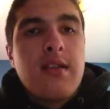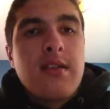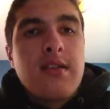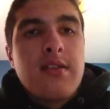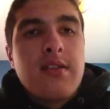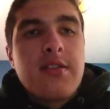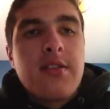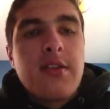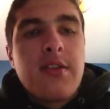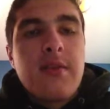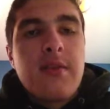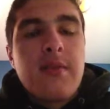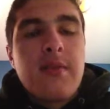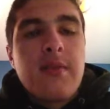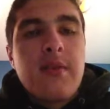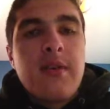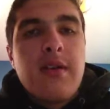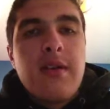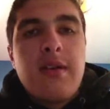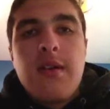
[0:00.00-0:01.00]
So,
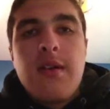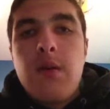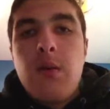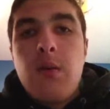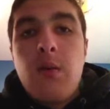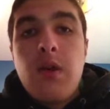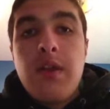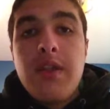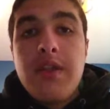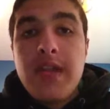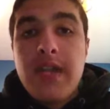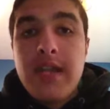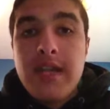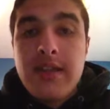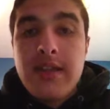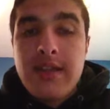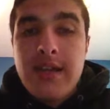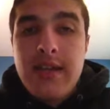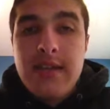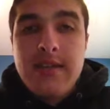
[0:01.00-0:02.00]
one
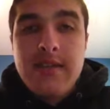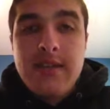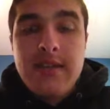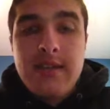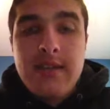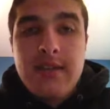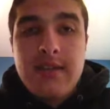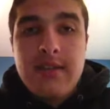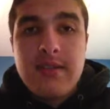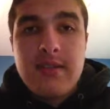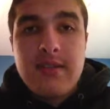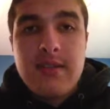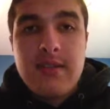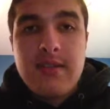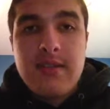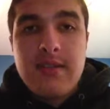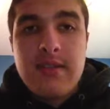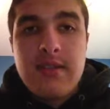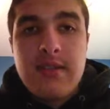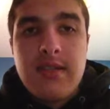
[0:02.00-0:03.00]
thing that
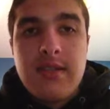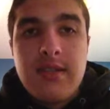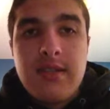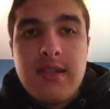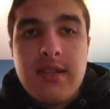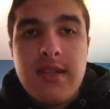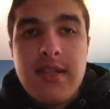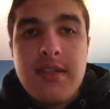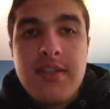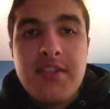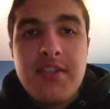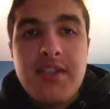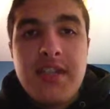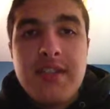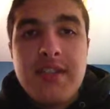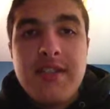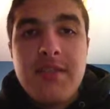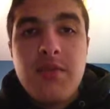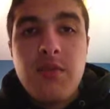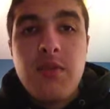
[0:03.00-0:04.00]
he
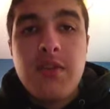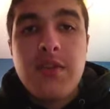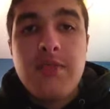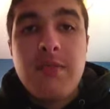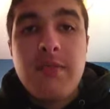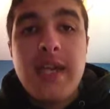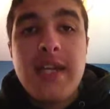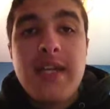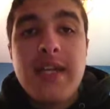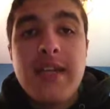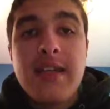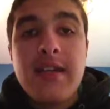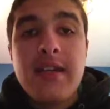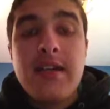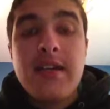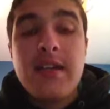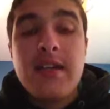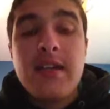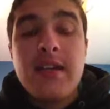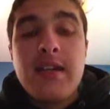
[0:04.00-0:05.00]
suggested was making
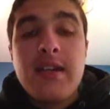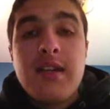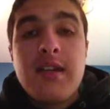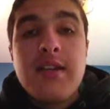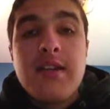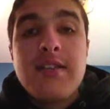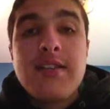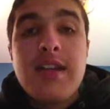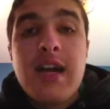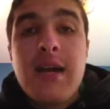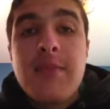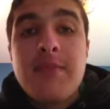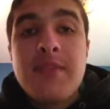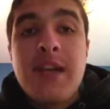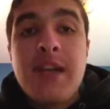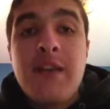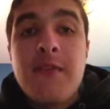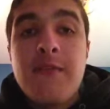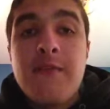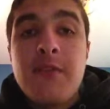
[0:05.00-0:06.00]
the
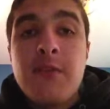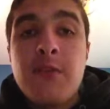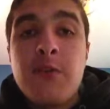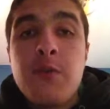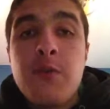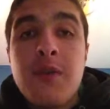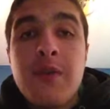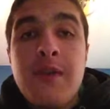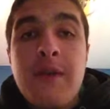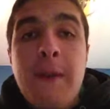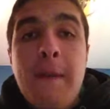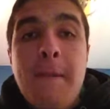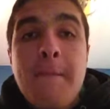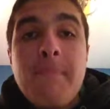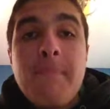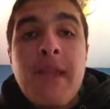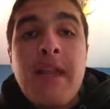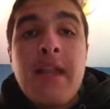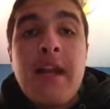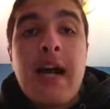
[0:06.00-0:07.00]
top-down view
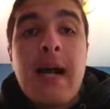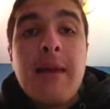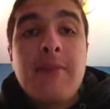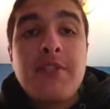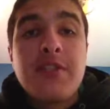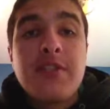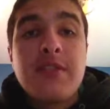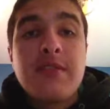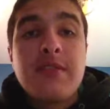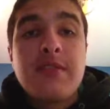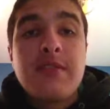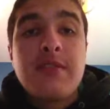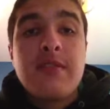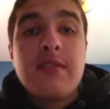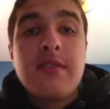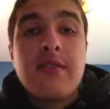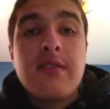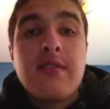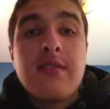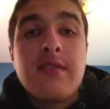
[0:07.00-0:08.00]
an option.
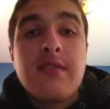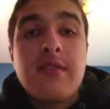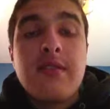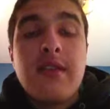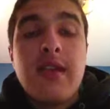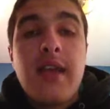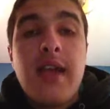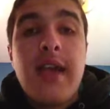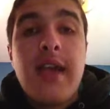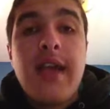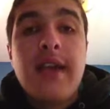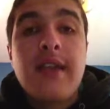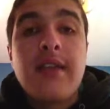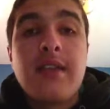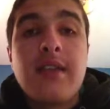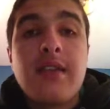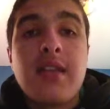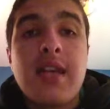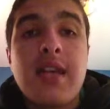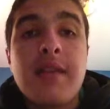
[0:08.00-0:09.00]

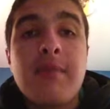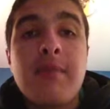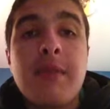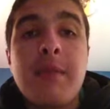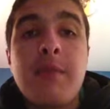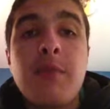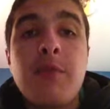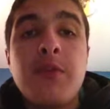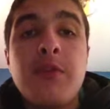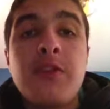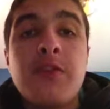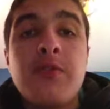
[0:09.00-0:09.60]
And letting people